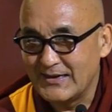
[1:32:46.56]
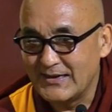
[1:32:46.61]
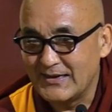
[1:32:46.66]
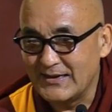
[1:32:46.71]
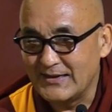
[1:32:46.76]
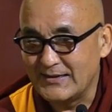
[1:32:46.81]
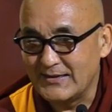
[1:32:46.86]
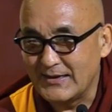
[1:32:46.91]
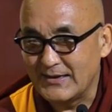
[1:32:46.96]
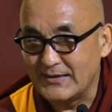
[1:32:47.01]

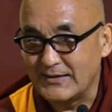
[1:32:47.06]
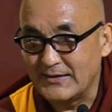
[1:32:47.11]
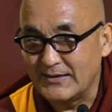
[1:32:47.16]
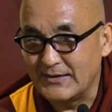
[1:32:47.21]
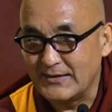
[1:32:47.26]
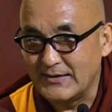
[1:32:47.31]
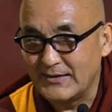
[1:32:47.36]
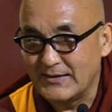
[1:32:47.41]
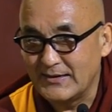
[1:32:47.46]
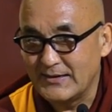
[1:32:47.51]
And
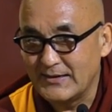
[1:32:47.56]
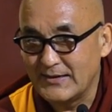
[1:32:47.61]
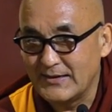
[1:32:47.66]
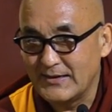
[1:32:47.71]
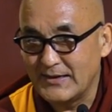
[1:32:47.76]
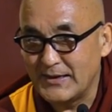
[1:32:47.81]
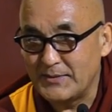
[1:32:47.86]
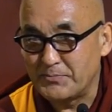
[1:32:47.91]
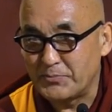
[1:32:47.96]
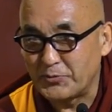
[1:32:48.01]
then
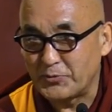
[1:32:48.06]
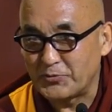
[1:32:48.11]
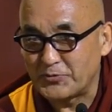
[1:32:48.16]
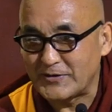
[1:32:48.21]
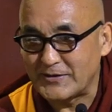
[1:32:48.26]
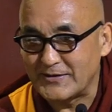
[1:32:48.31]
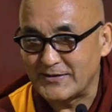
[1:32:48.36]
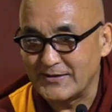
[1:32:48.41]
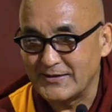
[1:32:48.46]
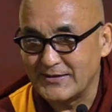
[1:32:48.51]

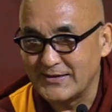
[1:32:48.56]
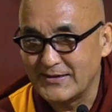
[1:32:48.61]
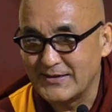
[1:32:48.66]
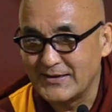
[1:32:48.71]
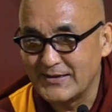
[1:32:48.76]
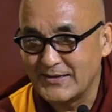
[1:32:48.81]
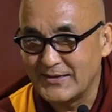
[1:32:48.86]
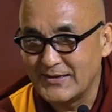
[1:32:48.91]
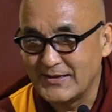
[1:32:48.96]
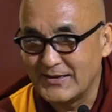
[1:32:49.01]
important
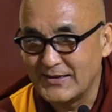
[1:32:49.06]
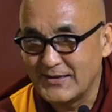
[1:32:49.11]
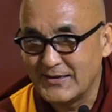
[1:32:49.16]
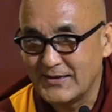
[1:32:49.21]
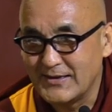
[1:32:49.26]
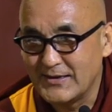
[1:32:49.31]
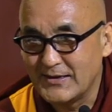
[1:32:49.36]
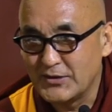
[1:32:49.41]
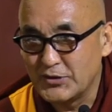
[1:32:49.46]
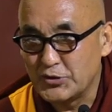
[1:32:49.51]

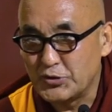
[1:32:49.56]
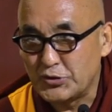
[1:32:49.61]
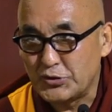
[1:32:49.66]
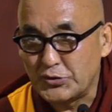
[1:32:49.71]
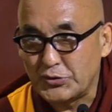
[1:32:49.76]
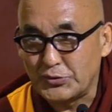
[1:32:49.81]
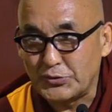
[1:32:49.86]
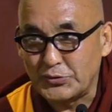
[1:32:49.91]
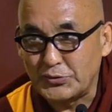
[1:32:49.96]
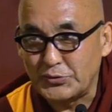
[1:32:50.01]

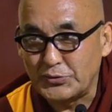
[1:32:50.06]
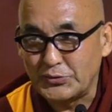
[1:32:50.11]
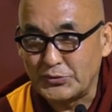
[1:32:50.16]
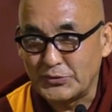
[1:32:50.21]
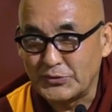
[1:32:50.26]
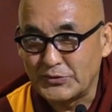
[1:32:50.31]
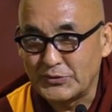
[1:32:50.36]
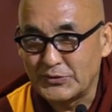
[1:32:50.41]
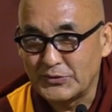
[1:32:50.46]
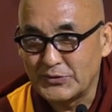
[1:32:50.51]
to
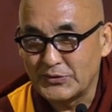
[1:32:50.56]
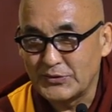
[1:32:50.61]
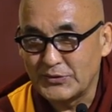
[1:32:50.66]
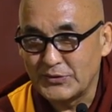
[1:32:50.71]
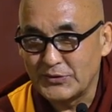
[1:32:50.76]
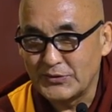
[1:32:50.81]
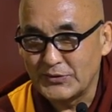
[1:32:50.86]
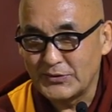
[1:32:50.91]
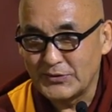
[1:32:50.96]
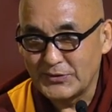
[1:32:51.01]

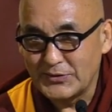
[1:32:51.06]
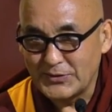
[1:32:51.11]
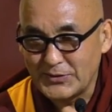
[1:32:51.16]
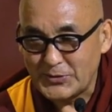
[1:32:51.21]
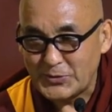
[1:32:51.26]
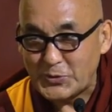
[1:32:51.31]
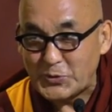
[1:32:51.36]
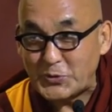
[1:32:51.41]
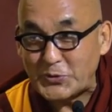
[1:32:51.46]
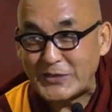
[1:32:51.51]

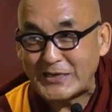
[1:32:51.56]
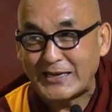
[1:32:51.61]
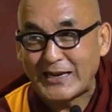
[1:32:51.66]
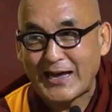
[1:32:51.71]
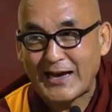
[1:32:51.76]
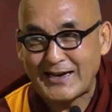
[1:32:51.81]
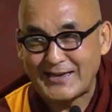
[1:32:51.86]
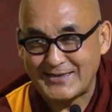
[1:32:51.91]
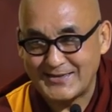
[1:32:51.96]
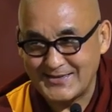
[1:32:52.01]

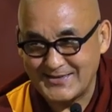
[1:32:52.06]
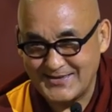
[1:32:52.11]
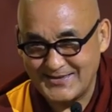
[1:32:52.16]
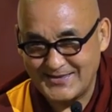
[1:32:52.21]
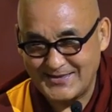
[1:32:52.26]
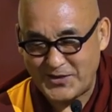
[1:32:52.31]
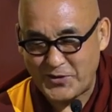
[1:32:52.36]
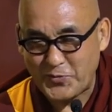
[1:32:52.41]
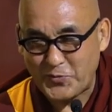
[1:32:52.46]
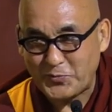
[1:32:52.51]
utilize
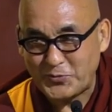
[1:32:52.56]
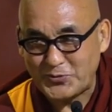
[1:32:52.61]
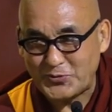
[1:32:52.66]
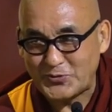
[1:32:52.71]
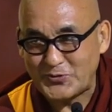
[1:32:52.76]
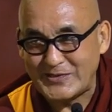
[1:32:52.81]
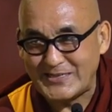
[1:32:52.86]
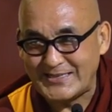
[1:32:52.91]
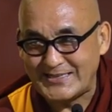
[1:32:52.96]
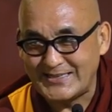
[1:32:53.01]
the
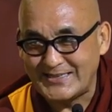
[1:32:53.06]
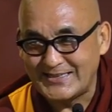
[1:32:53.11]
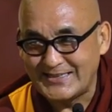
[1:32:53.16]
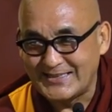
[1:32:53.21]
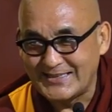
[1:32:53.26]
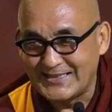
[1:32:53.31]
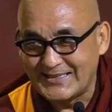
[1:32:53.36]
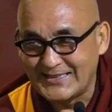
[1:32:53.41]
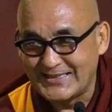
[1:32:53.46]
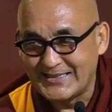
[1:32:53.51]
opportunity.
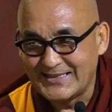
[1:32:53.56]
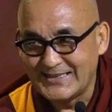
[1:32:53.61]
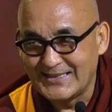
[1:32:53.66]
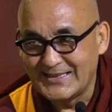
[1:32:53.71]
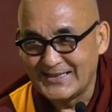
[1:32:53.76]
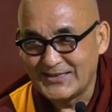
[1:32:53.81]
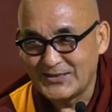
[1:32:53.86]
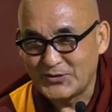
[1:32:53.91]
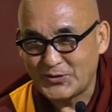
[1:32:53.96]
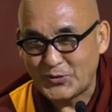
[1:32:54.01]

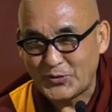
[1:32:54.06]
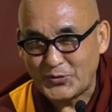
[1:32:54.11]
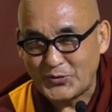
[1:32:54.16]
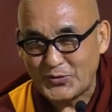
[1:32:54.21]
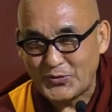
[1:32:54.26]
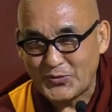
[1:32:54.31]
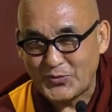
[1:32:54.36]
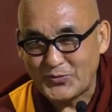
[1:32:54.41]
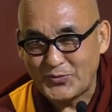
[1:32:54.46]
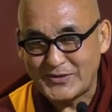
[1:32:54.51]
Don't
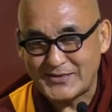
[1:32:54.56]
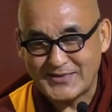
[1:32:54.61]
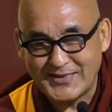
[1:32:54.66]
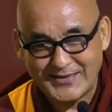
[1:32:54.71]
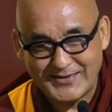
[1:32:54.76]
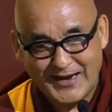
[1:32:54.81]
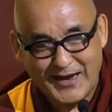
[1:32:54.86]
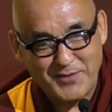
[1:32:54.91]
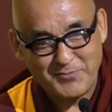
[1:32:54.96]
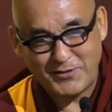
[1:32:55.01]
waste the
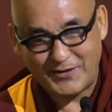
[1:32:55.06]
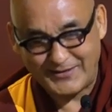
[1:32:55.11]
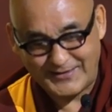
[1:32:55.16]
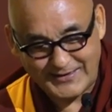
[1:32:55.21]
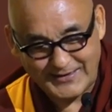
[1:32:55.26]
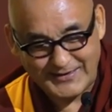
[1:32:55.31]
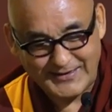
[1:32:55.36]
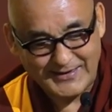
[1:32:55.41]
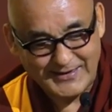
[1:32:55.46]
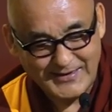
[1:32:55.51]
time, I
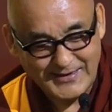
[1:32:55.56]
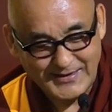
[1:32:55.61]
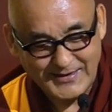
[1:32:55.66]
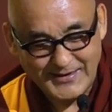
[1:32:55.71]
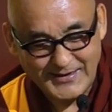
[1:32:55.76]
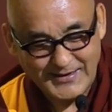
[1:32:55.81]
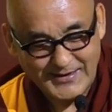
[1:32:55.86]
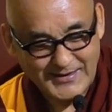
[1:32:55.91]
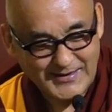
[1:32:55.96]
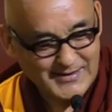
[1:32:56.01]
think.
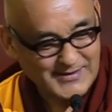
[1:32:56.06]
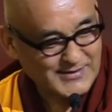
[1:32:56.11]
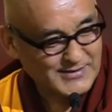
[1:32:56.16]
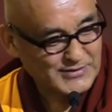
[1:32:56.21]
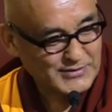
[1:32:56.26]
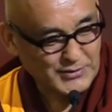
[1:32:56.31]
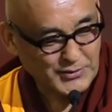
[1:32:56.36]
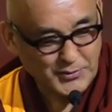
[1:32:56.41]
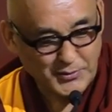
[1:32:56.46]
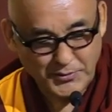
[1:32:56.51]

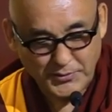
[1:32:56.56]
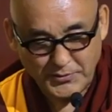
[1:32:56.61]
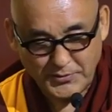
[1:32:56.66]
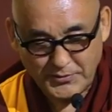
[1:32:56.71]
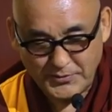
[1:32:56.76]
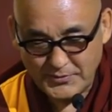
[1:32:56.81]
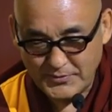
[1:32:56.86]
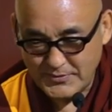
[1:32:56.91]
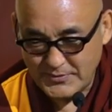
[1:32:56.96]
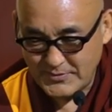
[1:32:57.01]

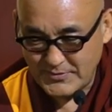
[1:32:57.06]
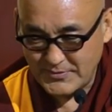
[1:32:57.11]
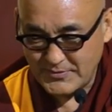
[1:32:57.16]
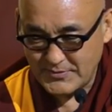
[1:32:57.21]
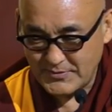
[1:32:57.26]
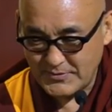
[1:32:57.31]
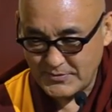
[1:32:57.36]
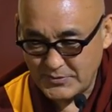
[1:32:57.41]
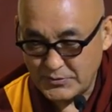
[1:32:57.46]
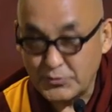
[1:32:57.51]
So
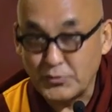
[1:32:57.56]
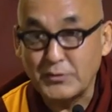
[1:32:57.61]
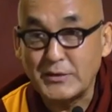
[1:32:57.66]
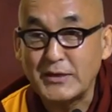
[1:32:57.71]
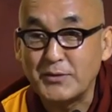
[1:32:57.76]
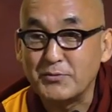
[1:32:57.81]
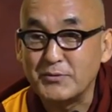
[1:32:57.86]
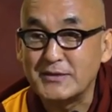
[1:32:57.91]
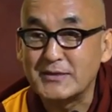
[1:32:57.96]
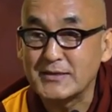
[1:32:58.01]

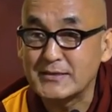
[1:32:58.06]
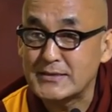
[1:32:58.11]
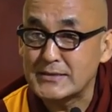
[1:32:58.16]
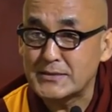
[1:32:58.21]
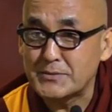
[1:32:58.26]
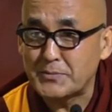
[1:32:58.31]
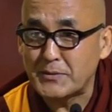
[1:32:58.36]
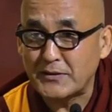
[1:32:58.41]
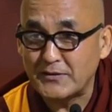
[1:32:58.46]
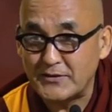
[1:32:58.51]
today we just
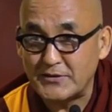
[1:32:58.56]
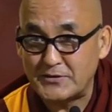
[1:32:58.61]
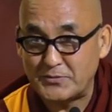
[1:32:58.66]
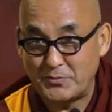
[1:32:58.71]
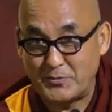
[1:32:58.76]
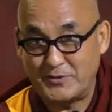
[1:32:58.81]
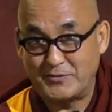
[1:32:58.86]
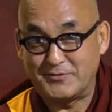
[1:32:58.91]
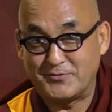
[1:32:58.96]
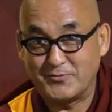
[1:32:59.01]
speak this
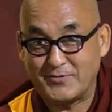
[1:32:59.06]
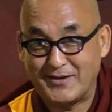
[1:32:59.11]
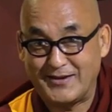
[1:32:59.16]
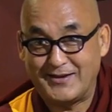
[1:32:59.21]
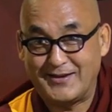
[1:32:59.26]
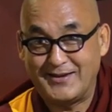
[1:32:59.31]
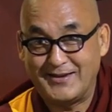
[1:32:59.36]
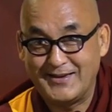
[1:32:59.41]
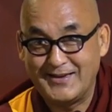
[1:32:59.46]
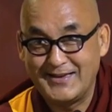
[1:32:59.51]
much,
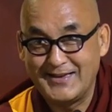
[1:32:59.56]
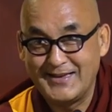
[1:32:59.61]
okay?